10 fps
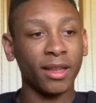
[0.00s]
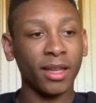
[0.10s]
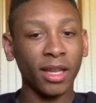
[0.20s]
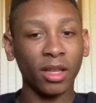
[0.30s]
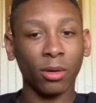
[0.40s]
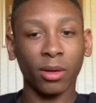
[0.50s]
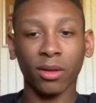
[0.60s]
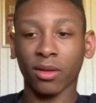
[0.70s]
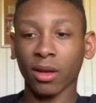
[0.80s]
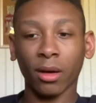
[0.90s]
Then there
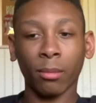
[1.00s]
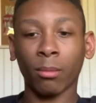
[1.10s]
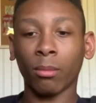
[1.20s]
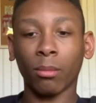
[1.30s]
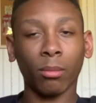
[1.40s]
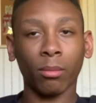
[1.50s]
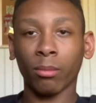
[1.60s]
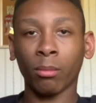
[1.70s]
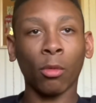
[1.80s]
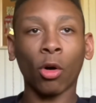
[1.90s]
was
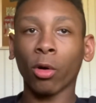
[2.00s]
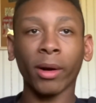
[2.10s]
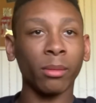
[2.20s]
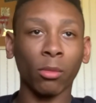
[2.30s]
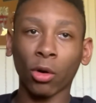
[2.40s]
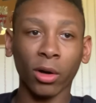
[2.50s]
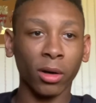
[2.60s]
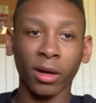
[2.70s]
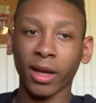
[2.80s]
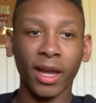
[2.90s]
more and
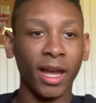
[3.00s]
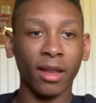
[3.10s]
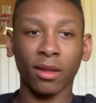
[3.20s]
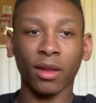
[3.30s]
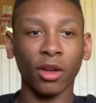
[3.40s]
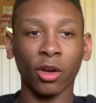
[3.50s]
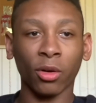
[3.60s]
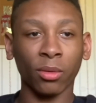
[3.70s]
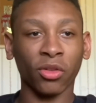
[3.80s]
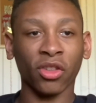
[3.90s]
more
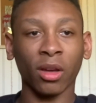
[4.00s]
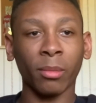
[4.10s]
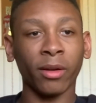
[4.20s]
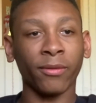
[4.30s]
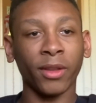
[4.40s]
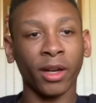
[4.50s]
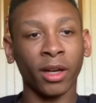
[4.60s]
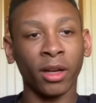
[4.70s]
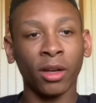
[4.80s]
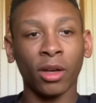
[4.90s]
until some of the